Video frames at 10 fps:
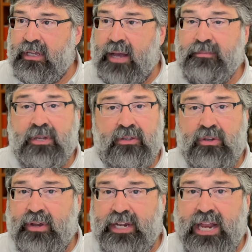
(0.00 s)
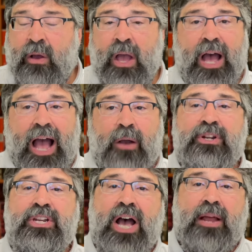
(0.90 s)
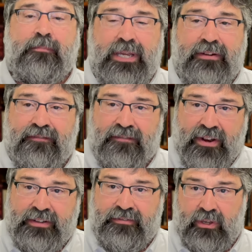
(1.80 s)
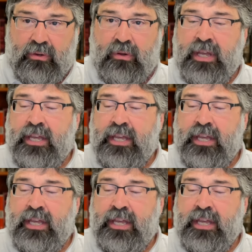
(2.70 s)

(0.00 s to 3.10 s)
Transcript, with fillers: I'm telling you right now, I would not be in front of you